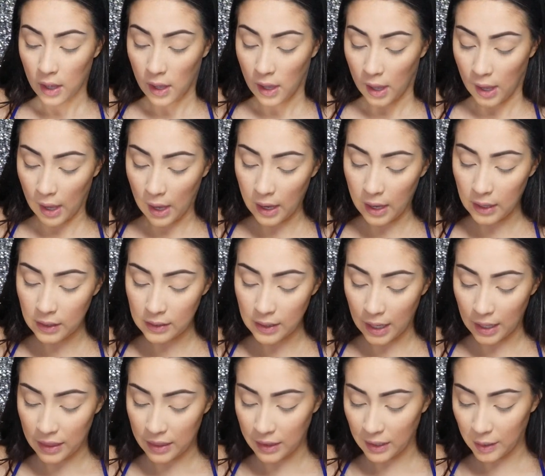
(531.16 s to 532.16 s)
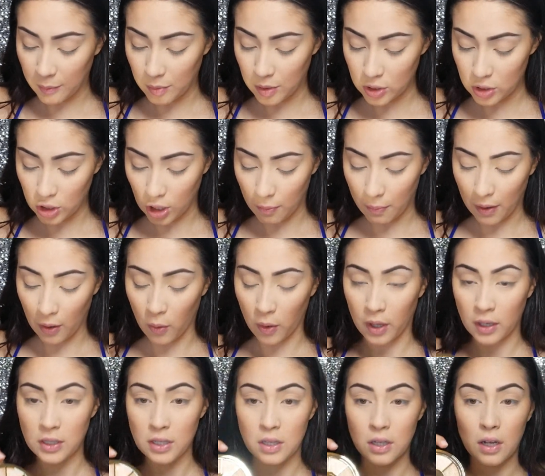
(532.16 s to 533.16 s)
And I think I'm going to start by going
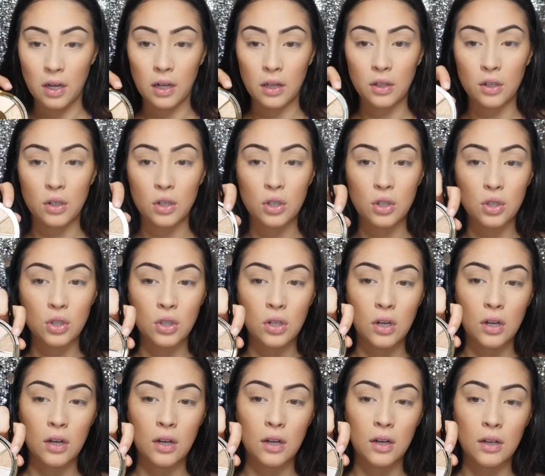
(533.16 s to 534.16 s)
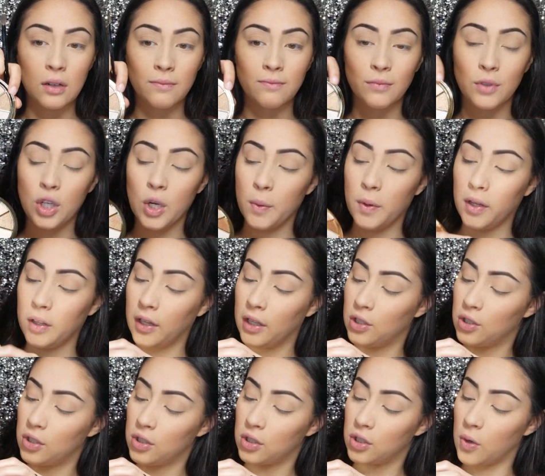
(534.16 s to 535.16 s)
into the color, you know what, let's
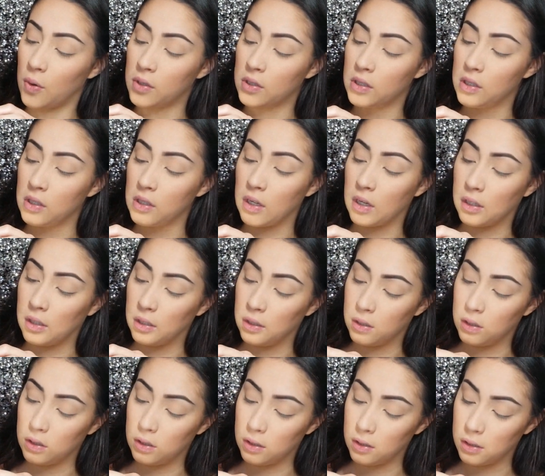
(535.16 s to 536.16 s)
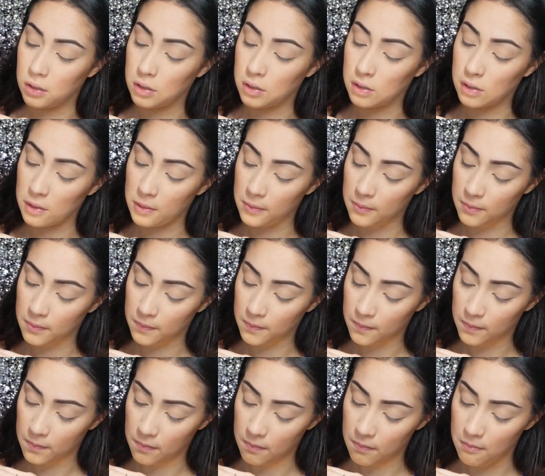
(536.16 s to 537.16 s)
just go into the color
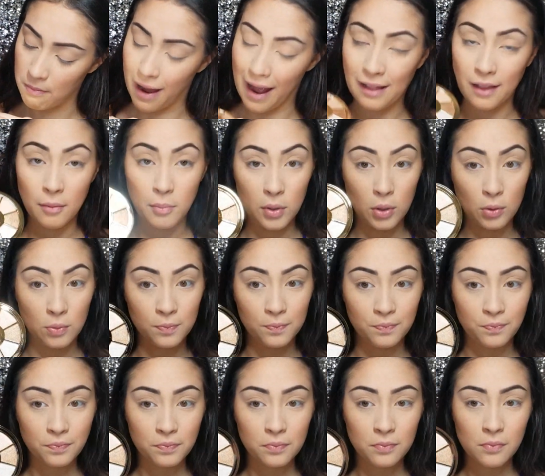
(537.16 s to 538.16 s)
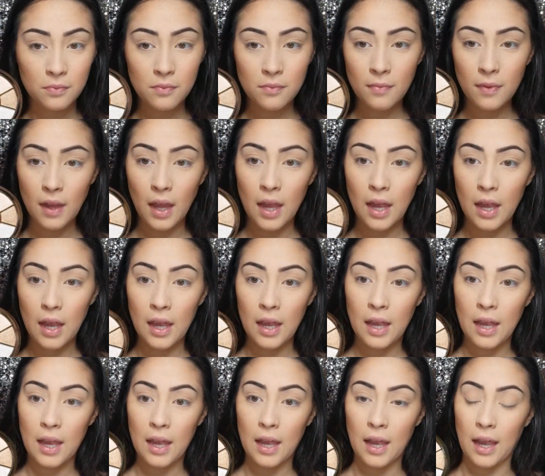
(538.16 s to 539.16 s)
Malibu
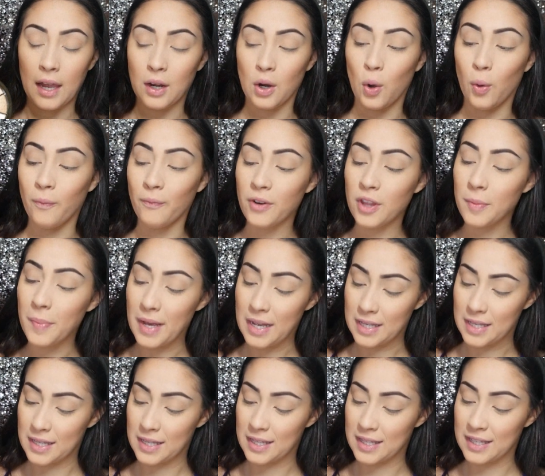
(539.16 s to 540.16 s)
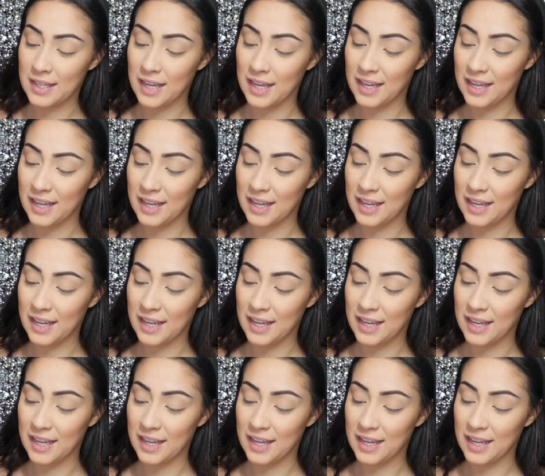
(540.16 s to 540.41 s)
and hope for the best.